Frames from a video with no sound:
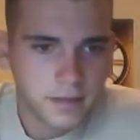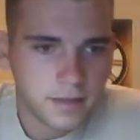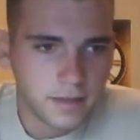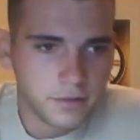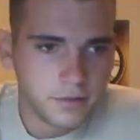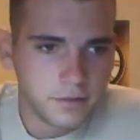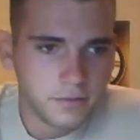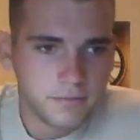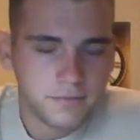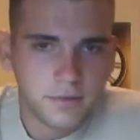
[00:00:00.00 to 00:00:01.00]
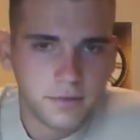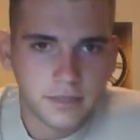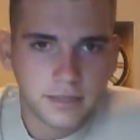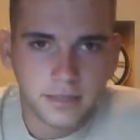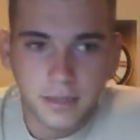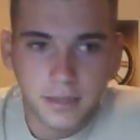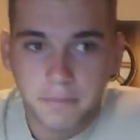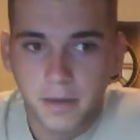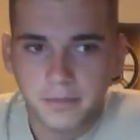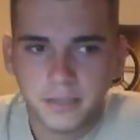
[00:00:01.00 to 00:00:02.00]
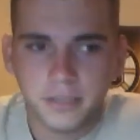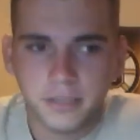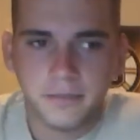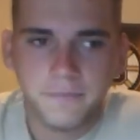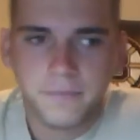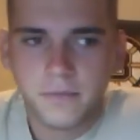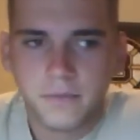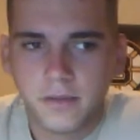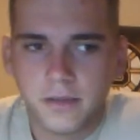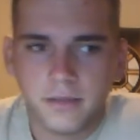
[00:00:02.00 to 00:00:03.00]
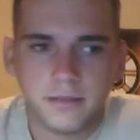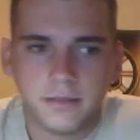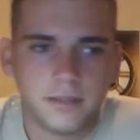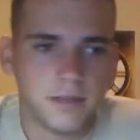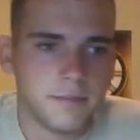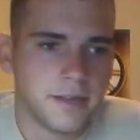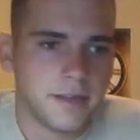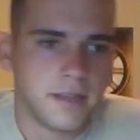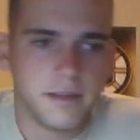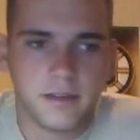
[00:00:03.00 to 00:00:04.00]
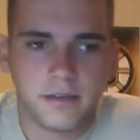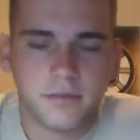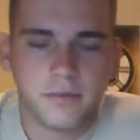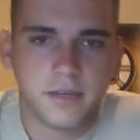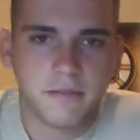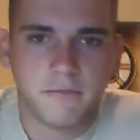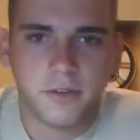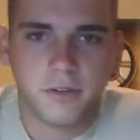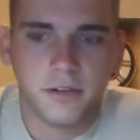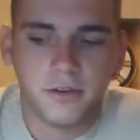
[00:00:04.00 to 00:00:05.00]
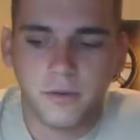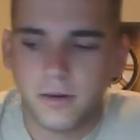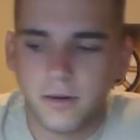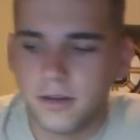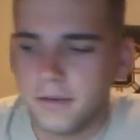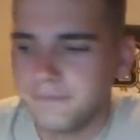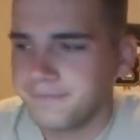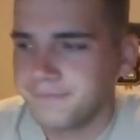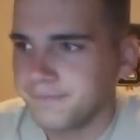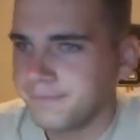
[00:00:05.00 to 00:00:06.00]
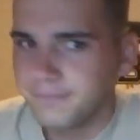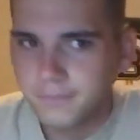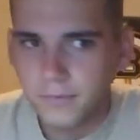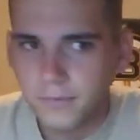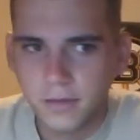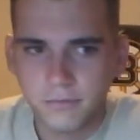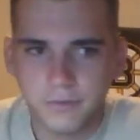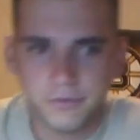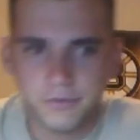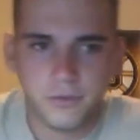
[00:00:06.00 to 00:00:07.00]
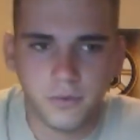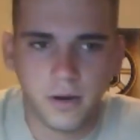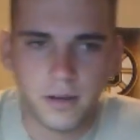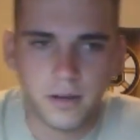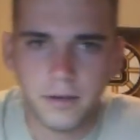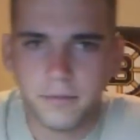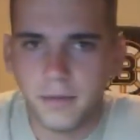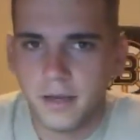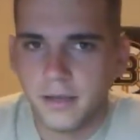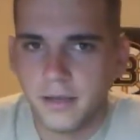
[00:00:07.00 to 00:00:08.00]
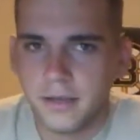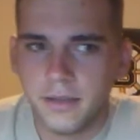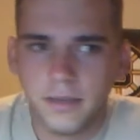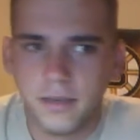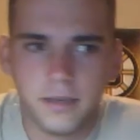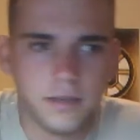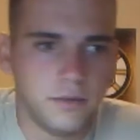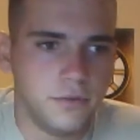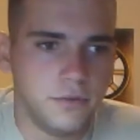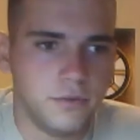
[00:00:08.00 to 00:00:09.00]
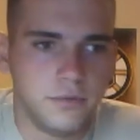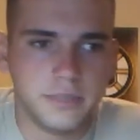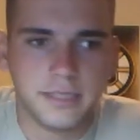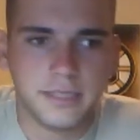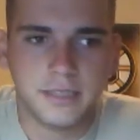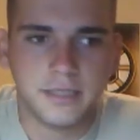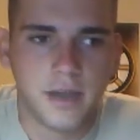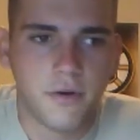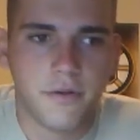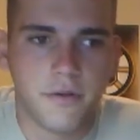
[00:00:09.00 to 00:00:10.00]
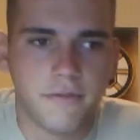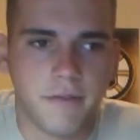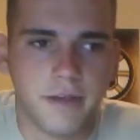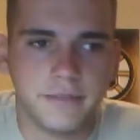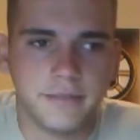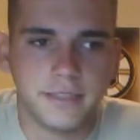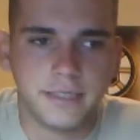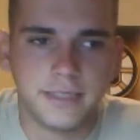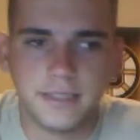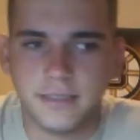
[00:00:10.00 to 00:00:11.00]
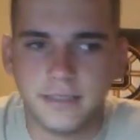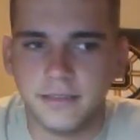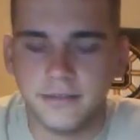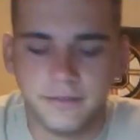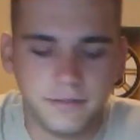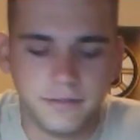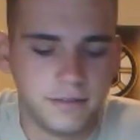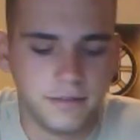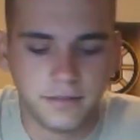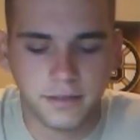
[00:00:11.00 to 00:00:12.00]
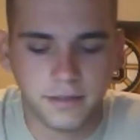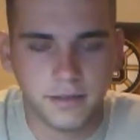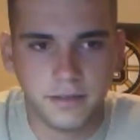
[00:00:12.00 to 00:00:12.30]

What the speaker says: Hey YouTube, this is Bobby G. Decided to make a quick video review on my new Sig Sauer 516. Okay.